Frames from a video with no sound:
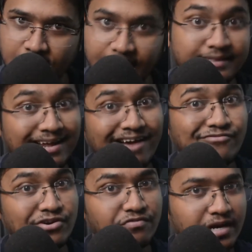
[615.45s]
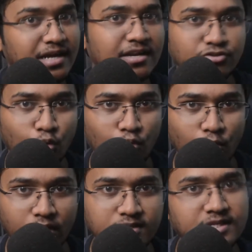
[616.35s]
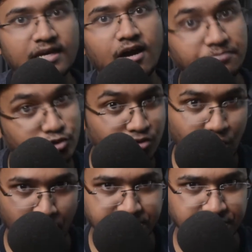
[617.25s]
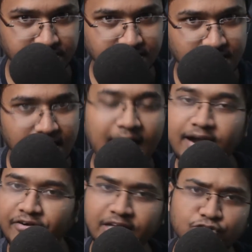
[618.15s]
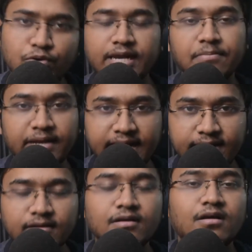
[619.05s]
And then after fitting in his own words, he comes to the options and tries to eliminate